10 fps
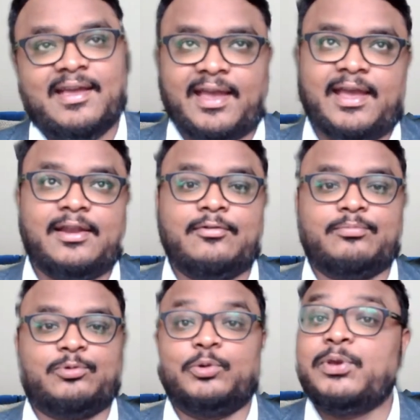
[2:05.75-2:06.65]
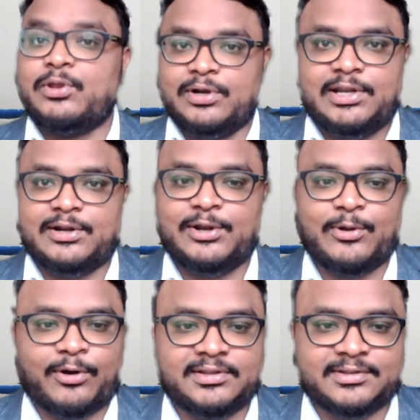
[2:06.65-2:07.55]
and to be really really
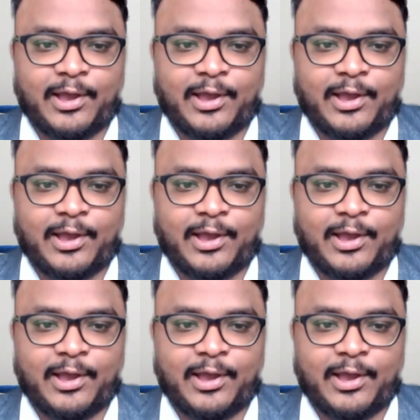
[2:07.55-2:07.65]
honest,